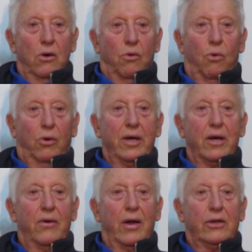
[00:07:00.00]
Walking
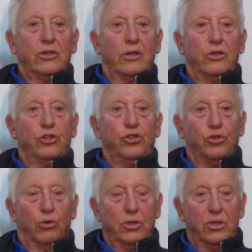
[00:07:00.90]
around in
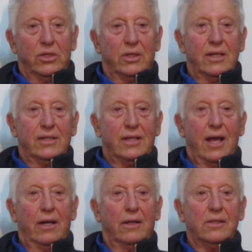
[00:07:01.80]
shorts and
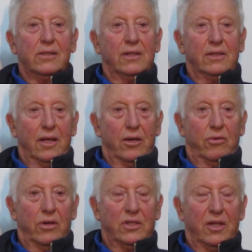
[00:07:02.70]
sandals,
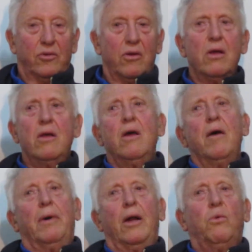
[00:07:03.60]
etc., etc.
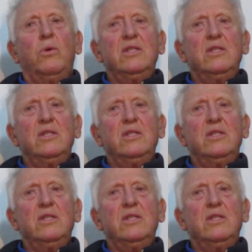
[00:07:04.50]
But I wouldn't